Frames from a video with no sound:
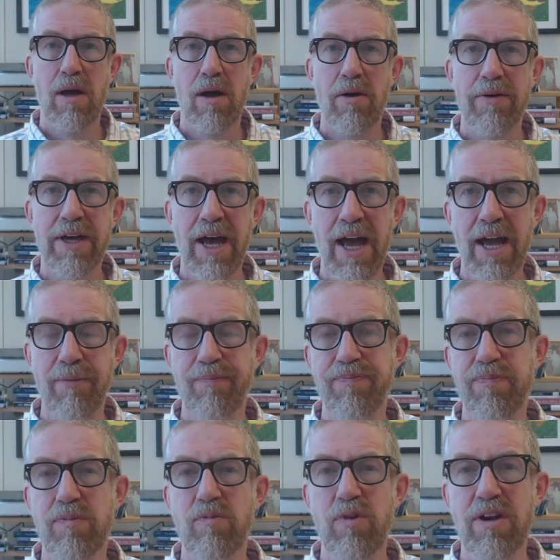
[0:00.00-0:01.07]
Okay,
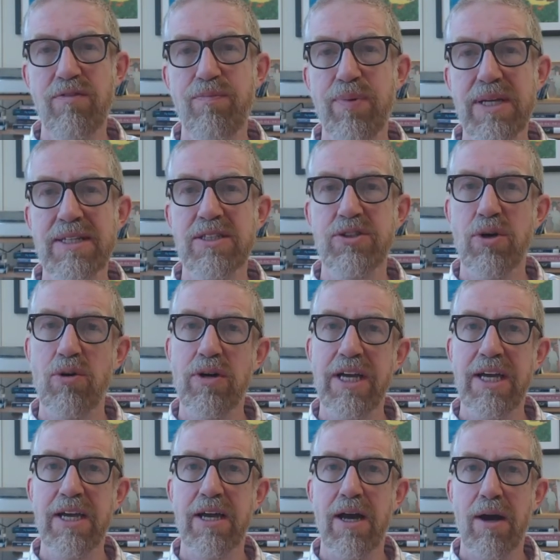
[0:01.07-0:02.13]
we've been
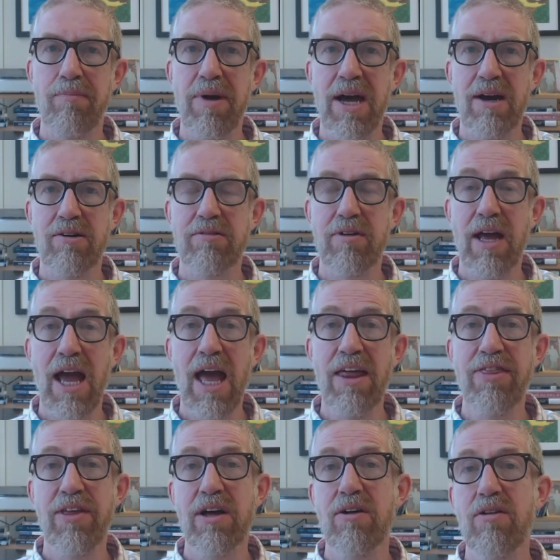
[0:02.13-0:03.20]
talking about
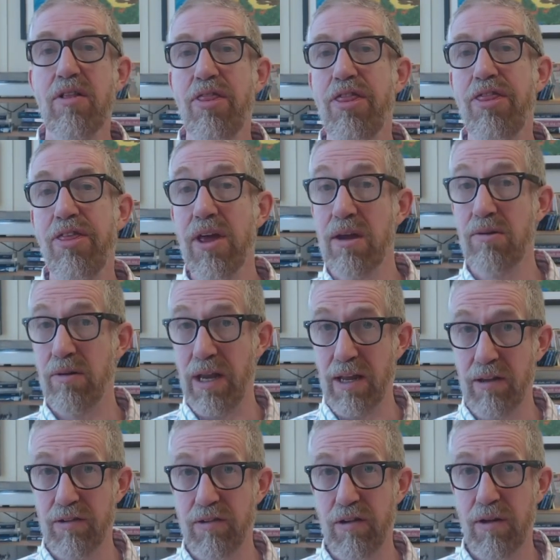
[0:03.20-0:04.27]
ethical
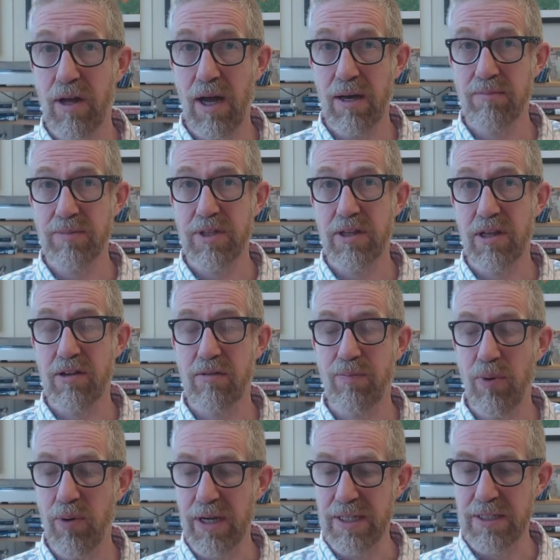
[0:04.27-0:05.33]
theories up to this
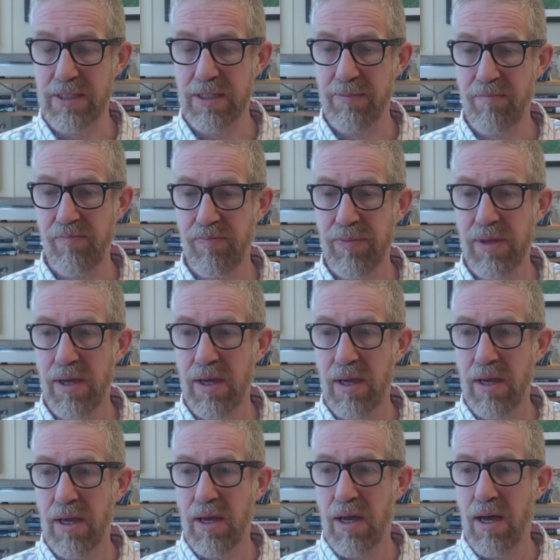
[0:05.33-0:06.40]
point.
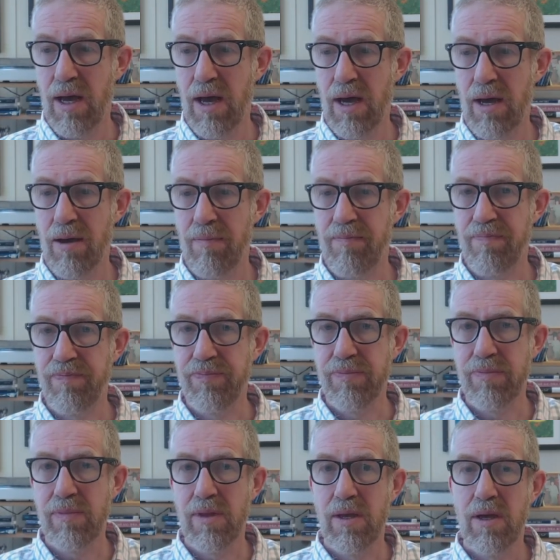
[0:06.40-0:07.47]
Um,
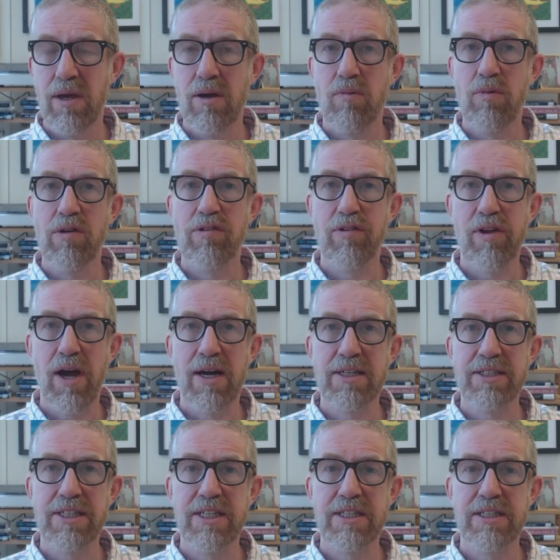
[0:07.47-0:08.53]
we
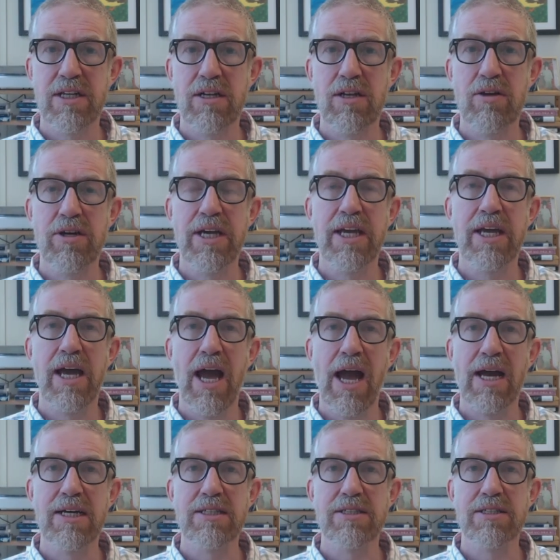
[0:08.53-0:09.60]
started looking
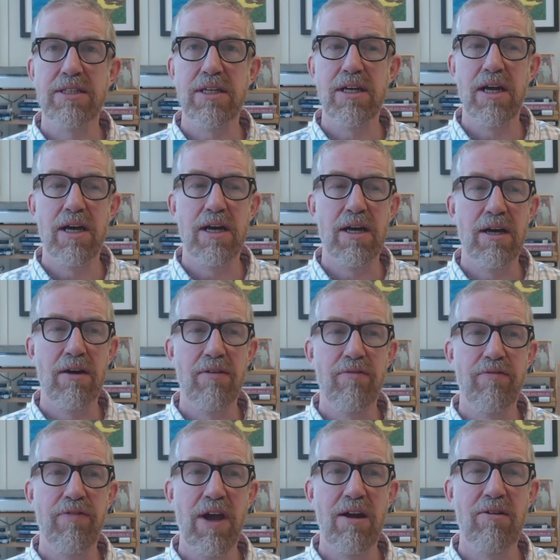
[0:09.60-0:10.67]
at uh,
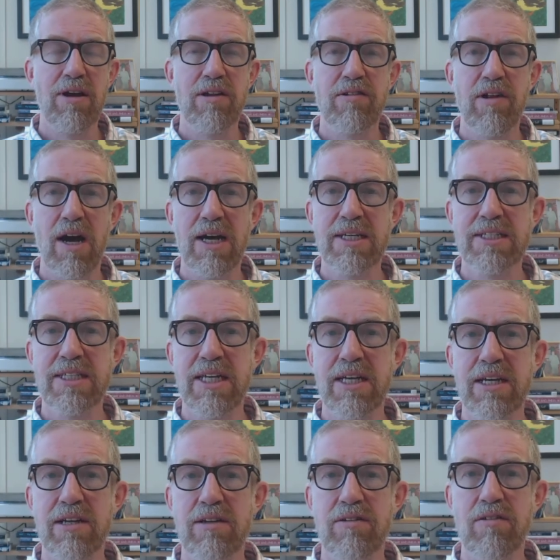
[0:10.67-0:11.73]
various
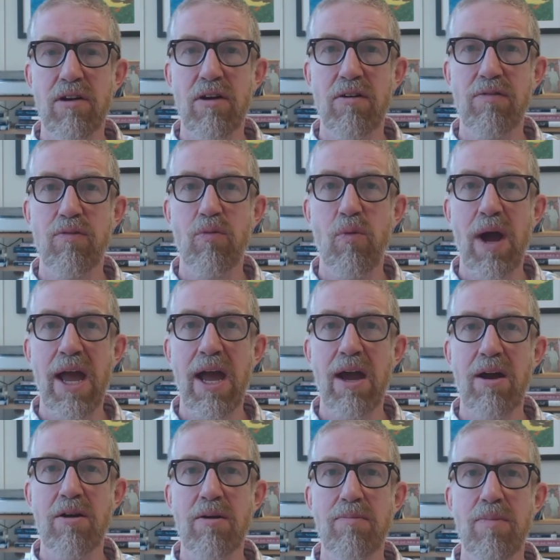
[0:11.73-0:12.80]
ideas of
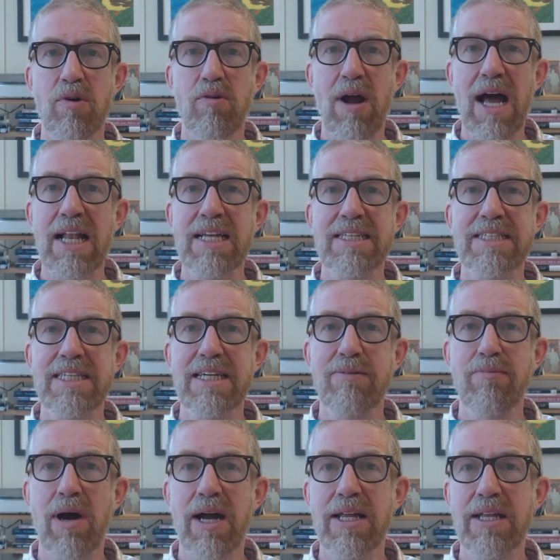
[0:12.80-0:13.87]
where morality
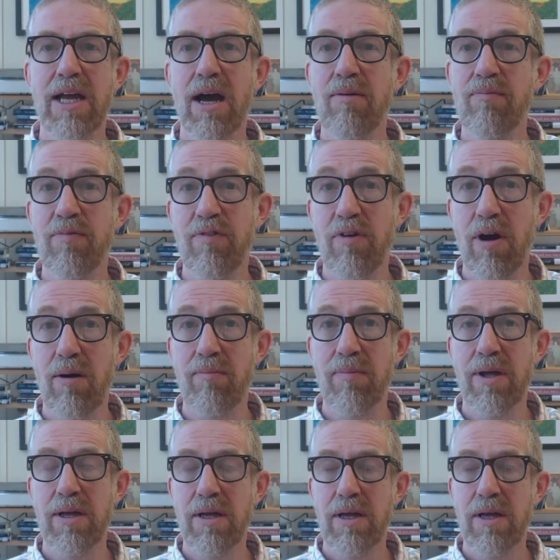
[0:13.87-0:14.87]
might come from.